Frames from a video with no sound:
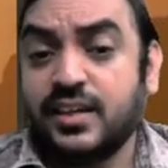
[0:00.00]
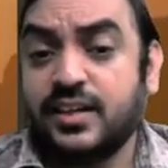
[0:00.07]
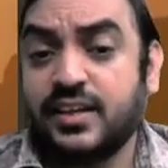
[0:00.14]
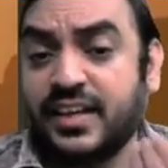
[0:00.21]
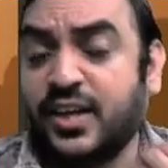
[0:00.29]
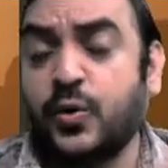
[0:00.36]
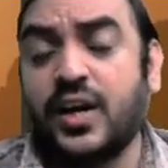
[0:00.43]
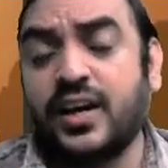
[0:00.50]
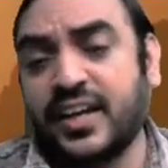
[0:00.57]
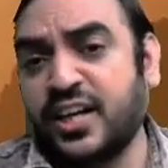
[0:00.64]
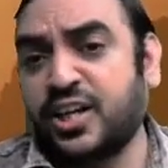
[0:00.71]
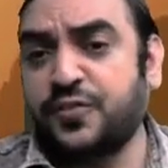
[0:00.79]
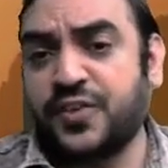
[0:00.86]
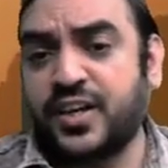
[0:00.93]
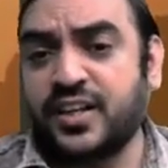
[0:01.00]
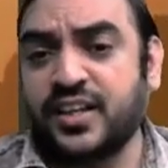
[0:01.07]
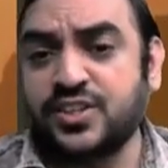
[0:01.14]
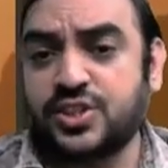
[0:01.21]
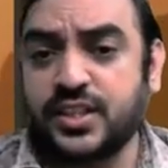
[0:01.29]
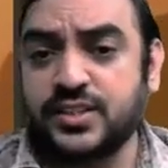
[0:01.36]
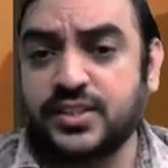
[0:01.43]
required rate of return
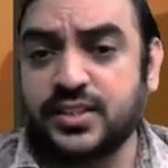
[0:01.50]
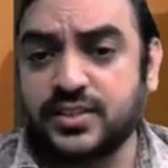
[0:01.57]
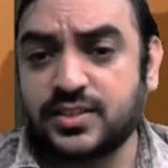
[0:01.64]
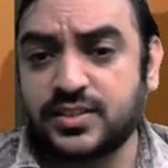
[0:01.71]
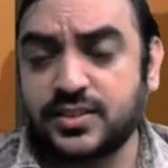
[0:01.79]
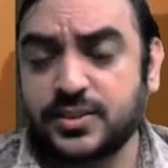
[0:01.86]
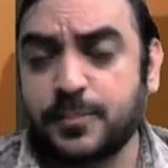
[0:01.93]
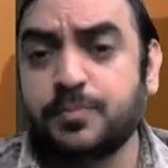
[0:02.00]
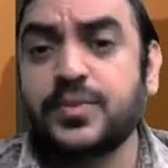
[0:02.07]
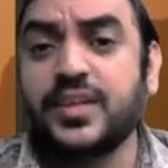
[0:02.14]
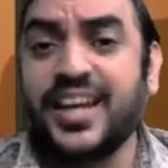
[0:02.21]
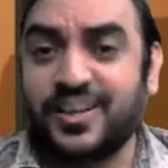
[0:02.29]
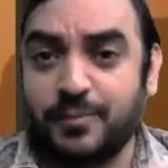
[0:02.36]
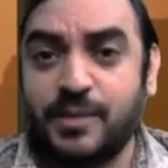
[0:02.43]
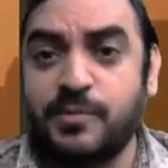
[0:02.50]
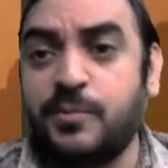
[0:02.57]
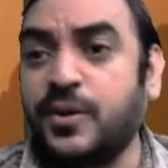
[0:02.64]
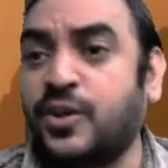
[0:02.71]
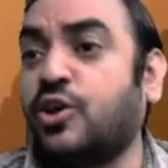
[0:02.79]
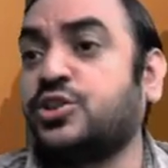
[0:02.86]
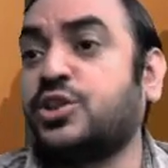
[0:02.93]
changes? It may be
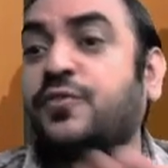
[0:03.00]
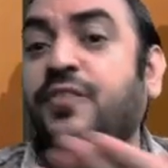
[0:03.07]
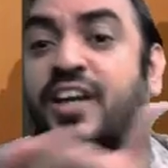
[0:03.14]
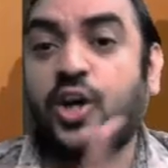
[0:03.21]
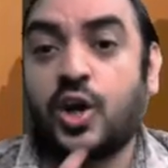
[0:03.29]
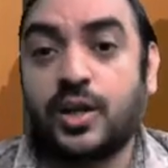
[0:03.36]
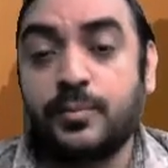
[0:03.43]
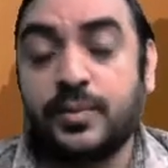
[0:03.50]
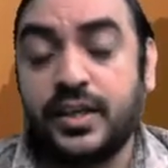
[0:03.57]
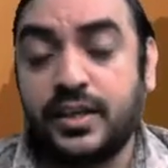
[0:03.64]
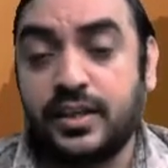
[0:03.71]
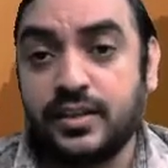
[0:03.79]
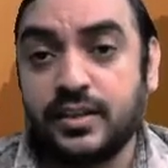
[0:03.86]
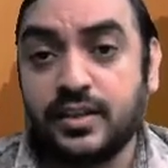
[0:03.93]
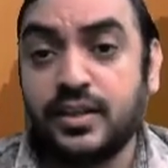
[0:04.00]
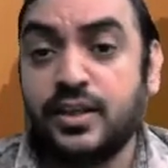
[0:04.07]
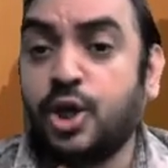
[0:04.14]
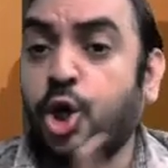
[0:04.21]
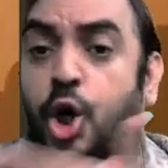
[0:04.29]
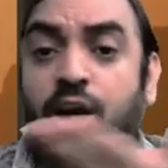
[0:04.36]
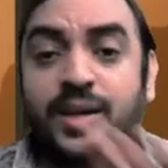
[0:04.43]
because of economy,
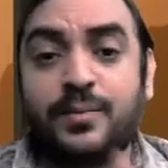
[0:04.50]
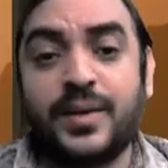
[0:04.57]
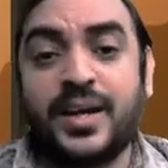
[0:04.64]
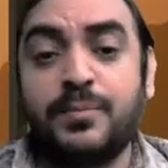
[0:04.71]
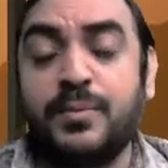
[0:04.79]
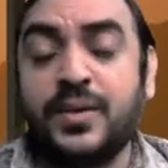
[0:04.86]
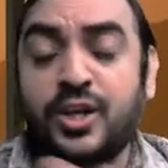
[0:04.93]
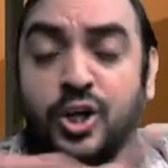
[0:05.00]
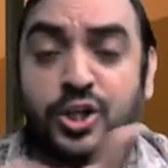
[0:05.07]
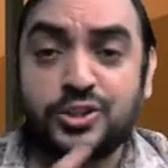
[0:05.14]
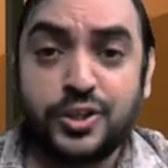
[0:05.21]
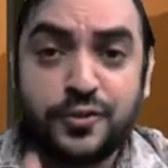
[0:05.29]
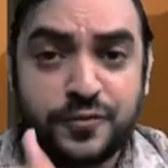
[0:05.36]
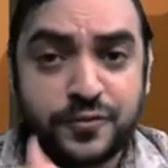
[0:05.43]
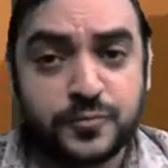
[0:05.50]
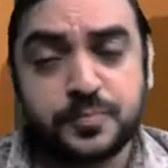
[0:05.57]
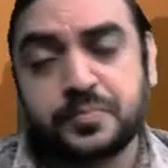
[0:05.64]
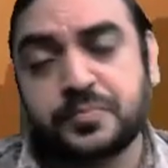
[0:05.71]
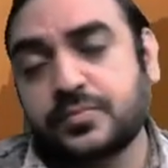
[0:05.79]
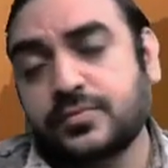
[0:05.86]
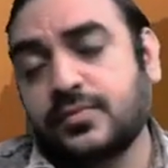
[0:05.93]
or it might be because of
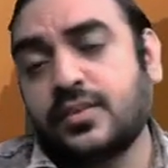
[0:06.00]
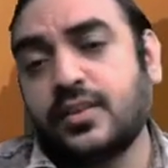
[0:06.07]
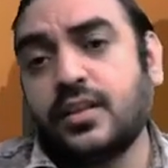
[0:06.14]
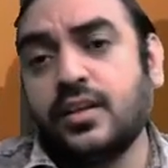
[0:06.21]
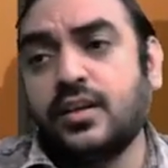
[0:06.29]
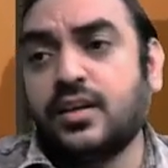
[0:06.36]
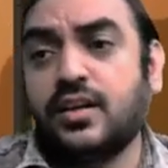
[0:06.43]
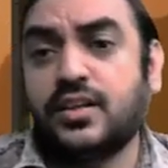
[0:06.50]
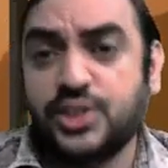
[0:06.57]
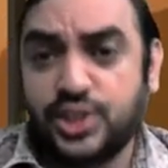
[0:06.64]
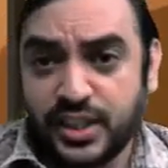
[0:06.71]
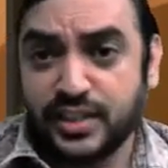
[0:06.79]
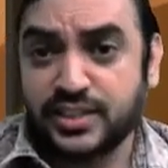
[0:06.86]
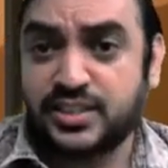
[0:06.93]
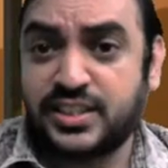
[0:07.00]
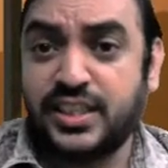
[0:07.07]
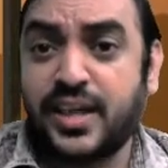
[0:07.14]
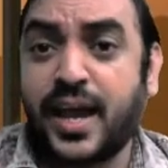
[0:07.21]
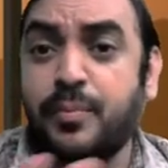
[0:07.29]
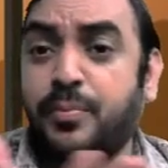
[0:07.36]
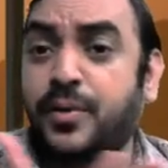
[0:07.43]
uh, GST
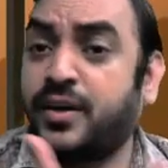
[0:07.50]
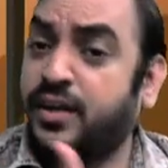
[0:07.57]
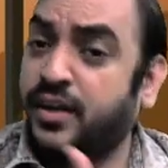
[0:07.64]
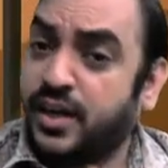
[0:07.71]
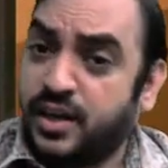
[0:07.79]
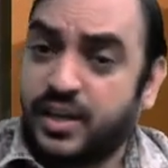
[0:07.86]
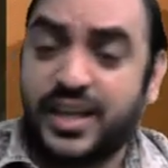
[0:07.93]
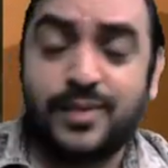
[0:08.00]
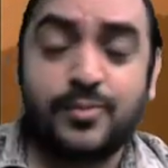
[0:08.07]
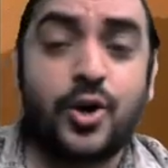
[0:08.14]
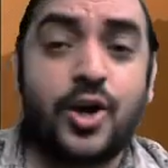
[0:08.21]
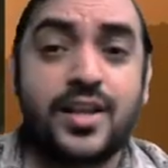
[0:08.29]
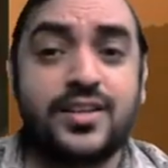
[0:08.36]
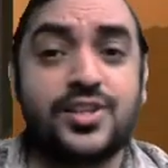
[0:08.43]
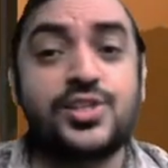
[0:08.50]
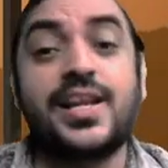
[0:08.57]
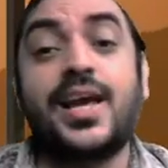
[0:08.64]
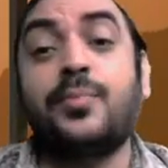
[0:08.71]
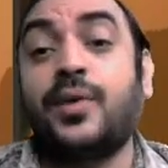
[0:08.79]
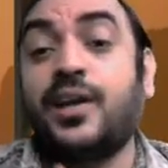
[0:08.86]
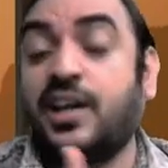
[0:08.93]
happened, demonetization
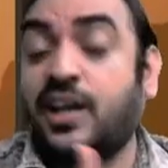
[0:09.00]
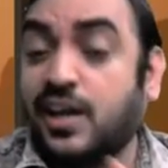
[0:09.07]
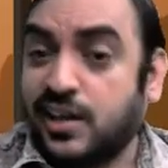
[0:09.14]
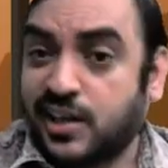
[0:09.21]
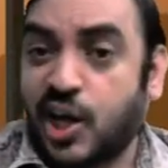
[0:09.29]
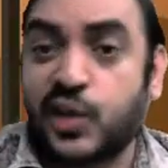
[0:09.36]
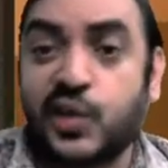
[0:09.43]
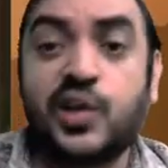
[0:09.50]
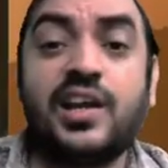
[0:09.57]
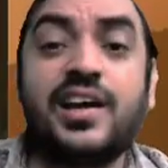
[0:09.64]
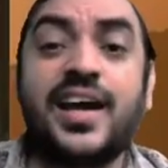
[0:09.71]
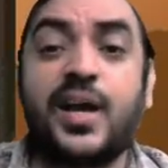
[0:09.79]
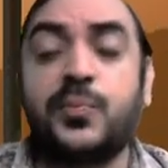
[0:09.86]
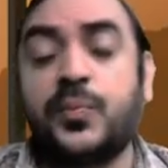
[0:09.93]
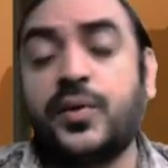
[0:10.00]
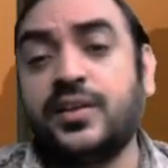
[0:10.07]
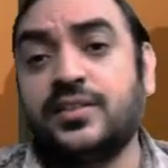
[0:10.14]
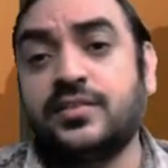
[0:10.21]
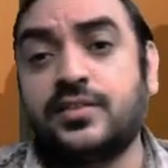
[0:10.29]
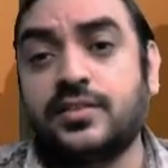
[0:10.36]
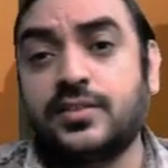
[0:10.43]
happened, corona
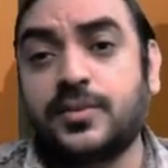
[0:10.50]
happened,